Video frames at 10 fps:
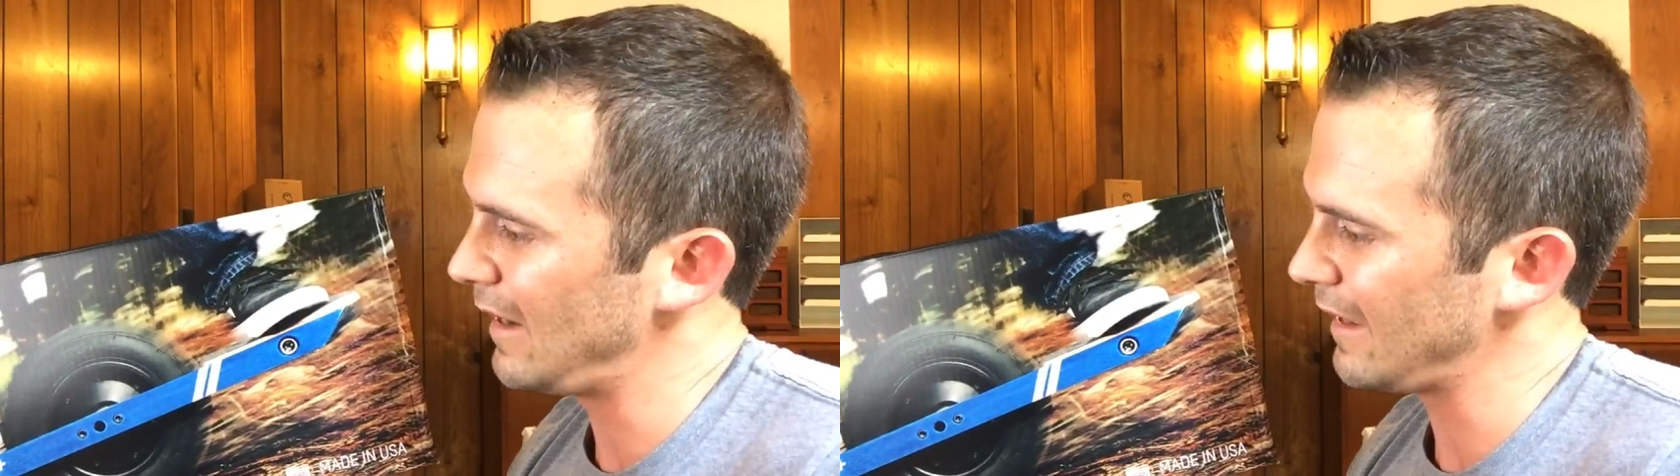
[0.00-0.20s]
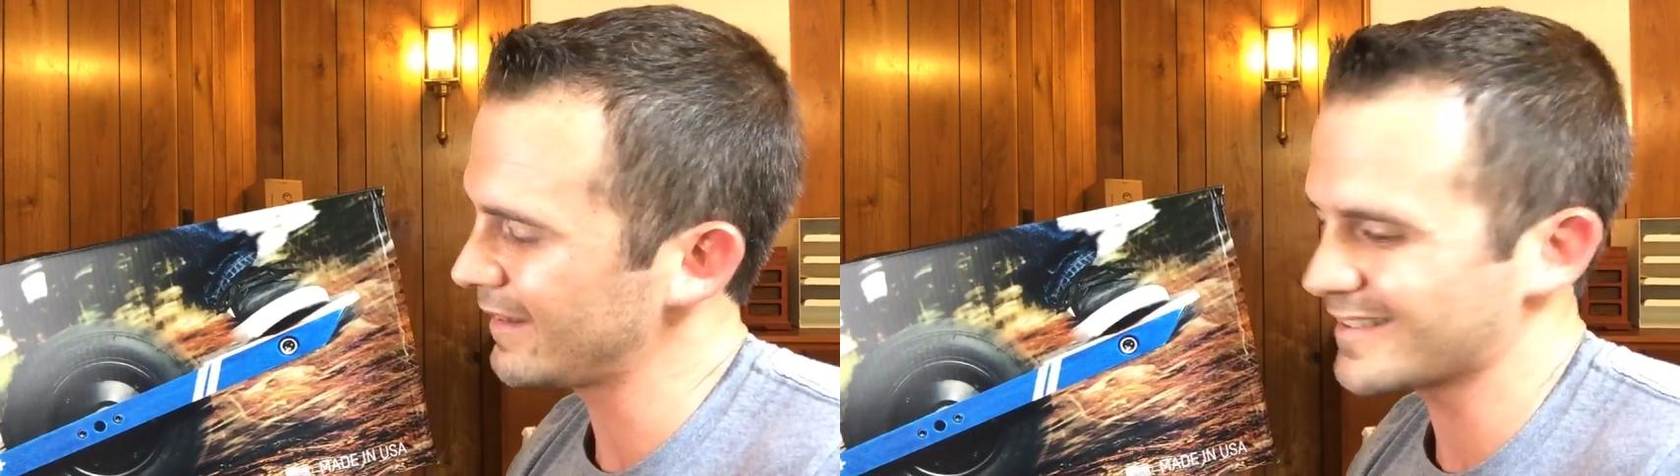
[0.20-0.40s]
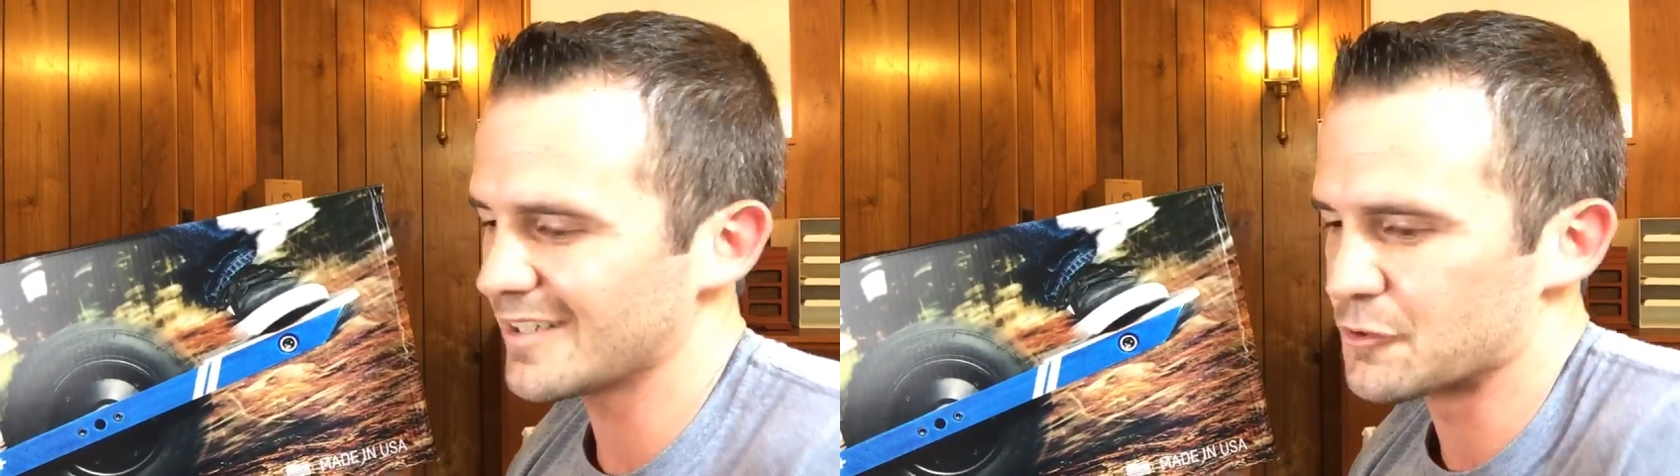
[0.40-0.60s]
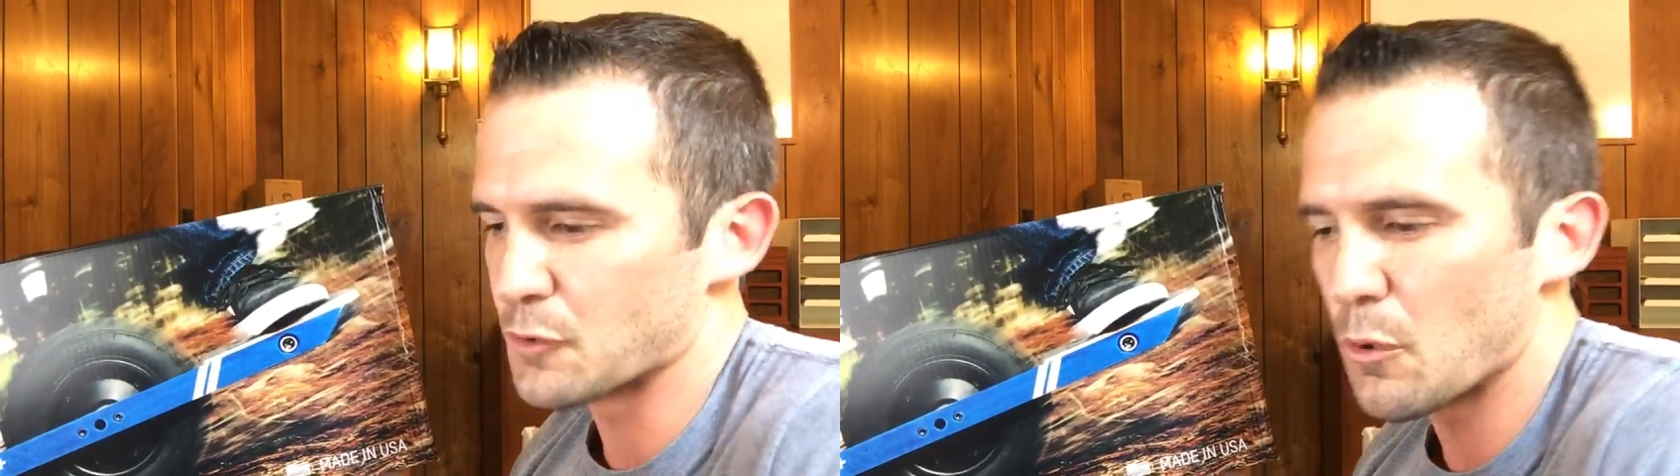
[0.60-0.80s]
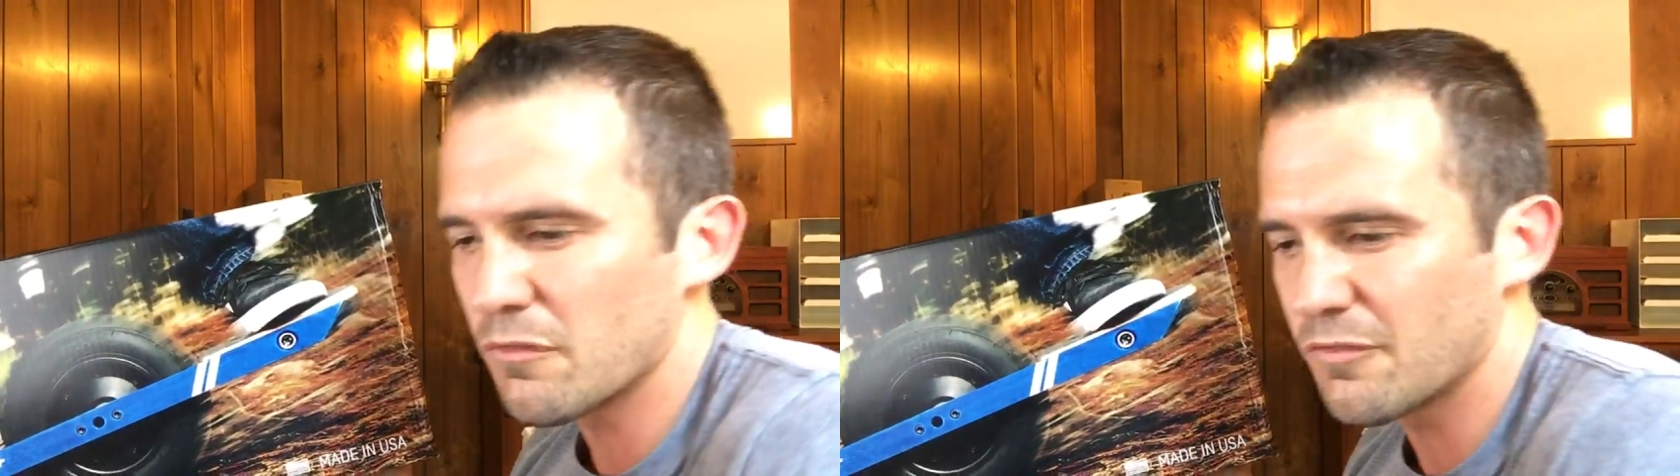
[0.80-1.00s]
like I said,
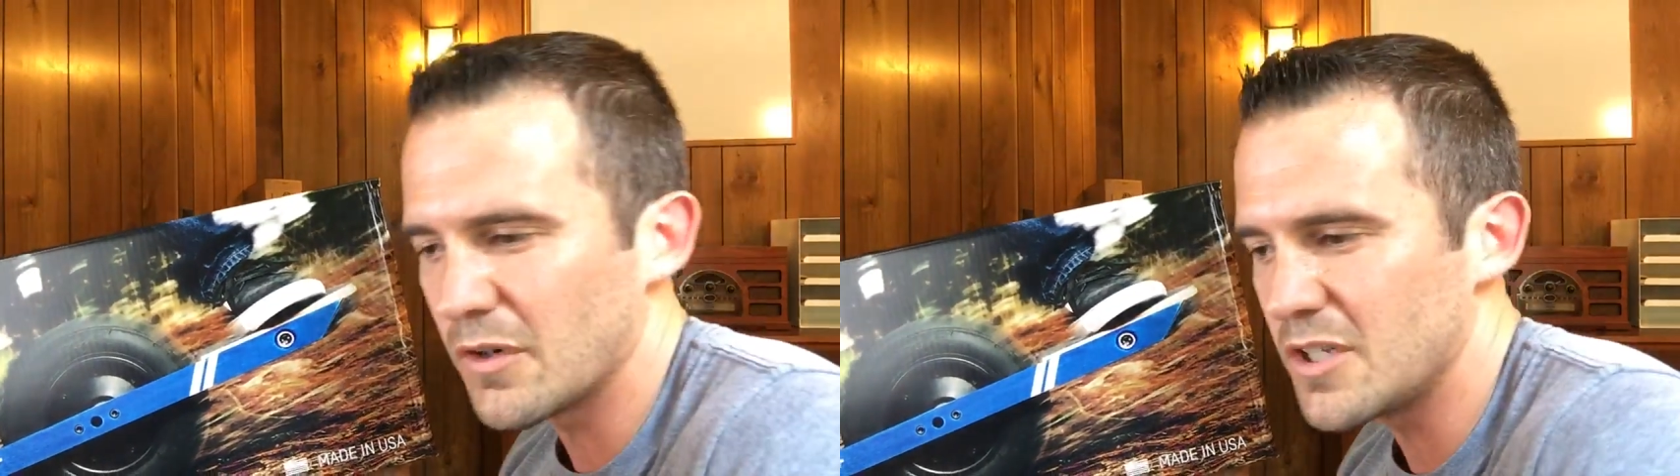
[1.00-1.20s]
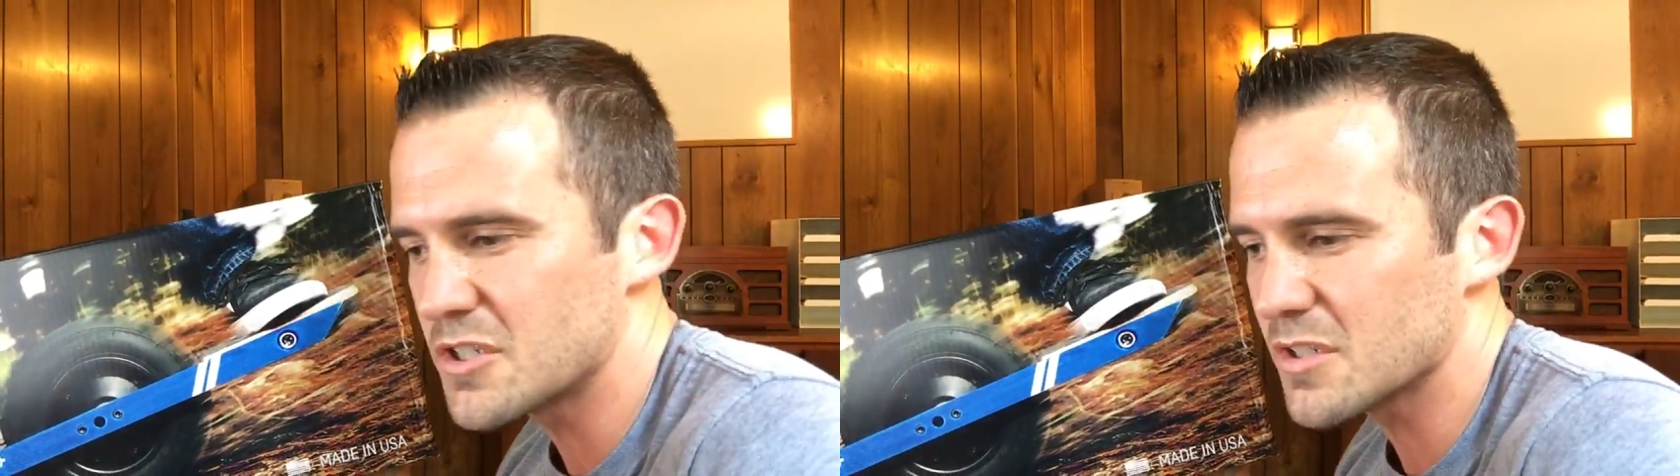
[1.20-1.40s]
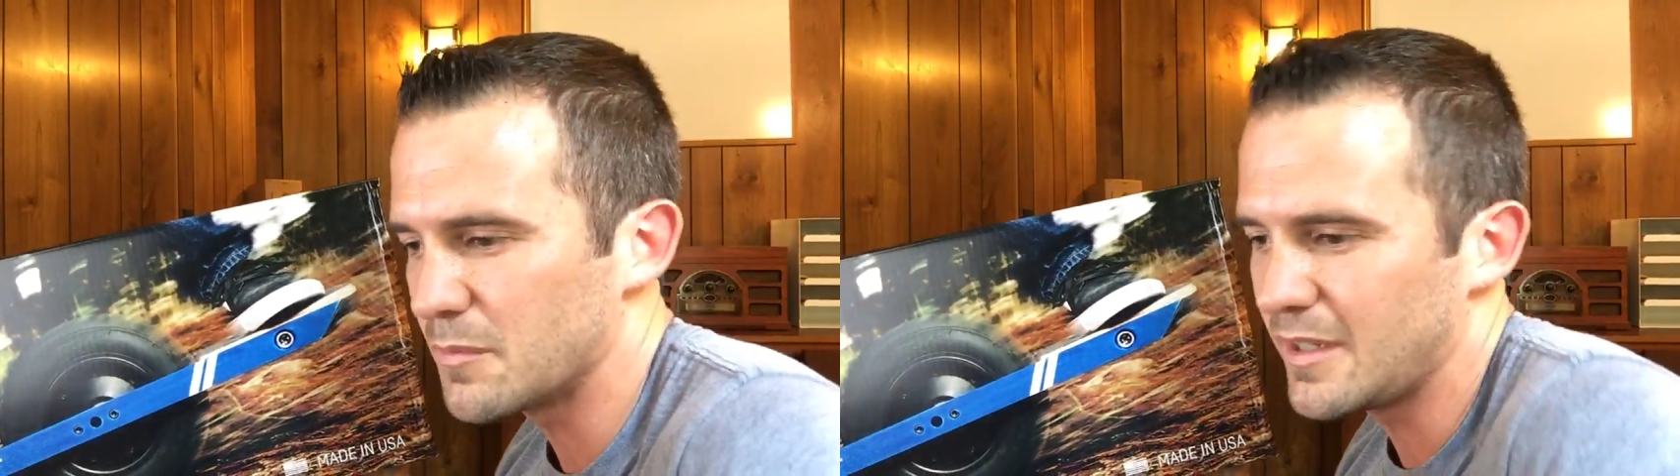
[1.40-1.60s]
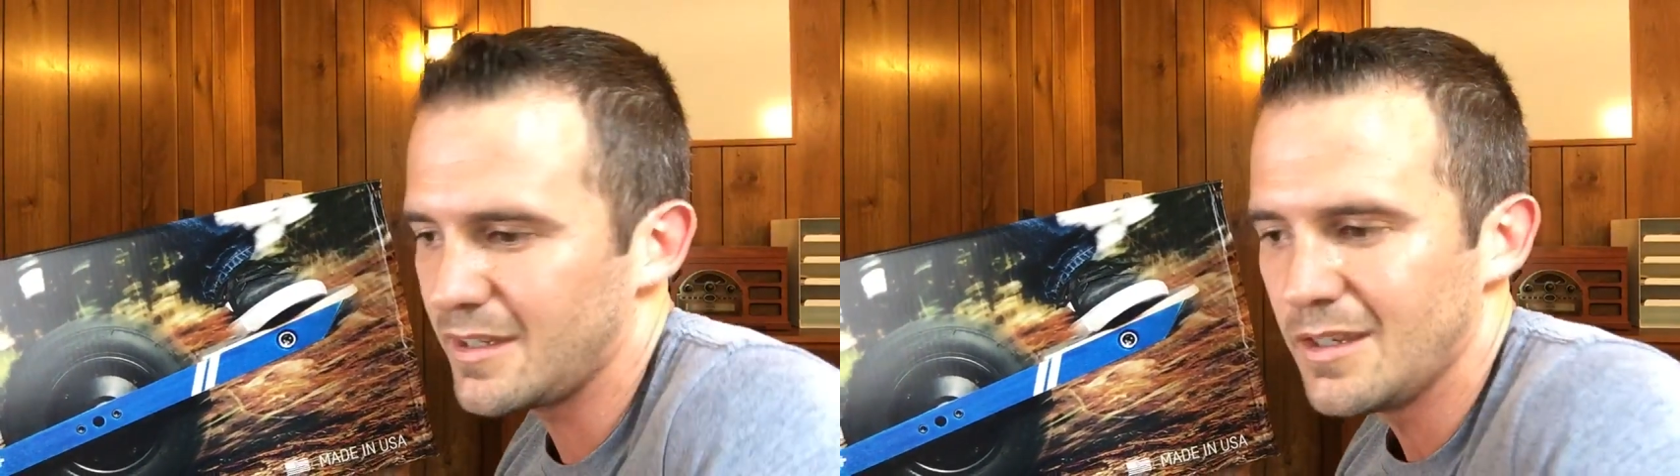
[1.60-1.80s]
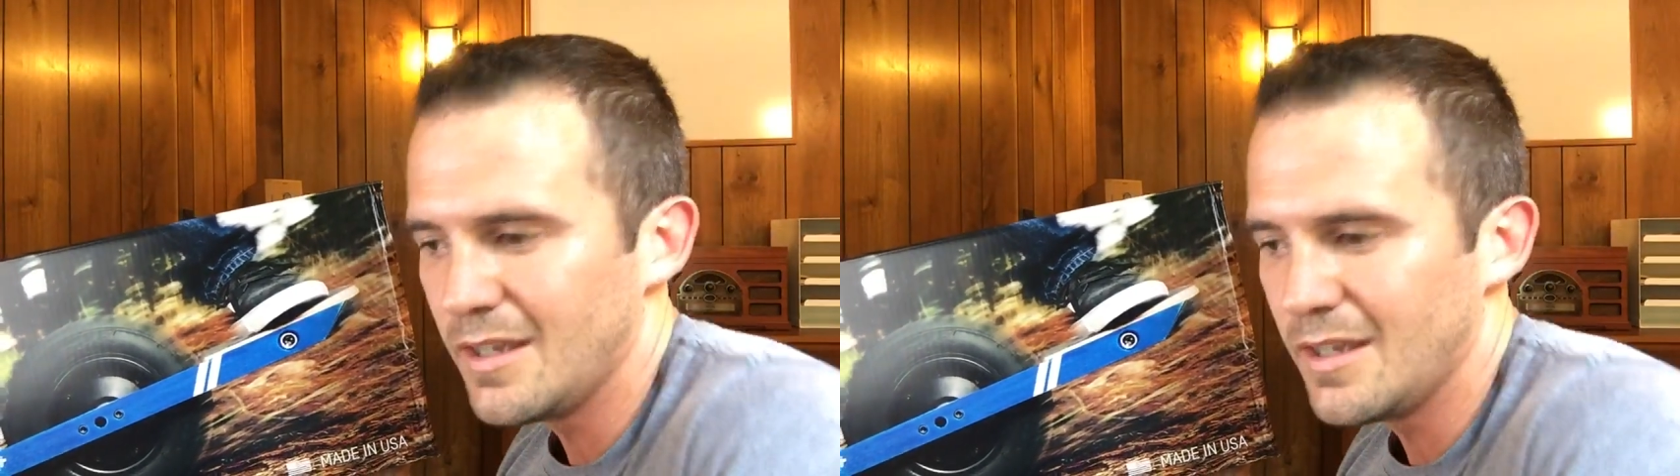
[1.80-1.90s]
drone footage to me,